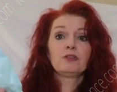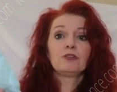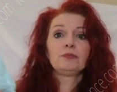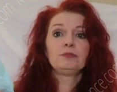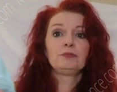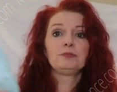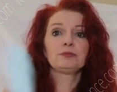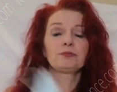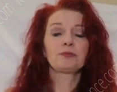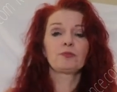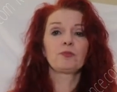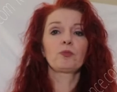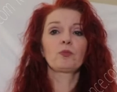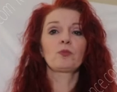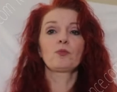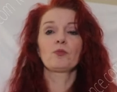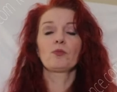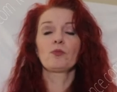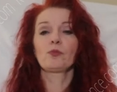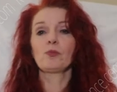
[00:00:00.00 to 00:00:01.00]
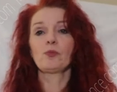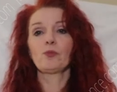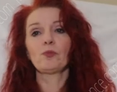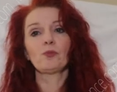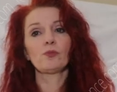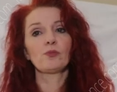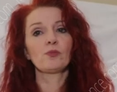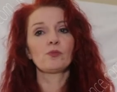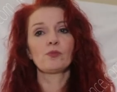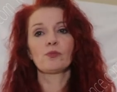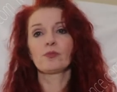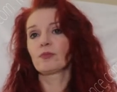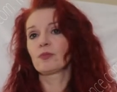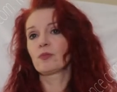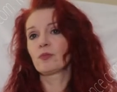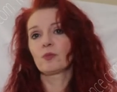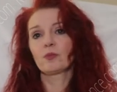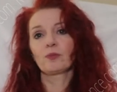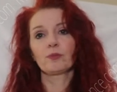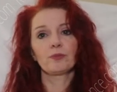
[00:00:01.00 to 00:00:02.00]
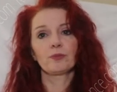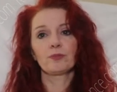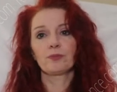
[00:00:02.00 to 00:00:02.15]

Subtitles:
Nobody speaks.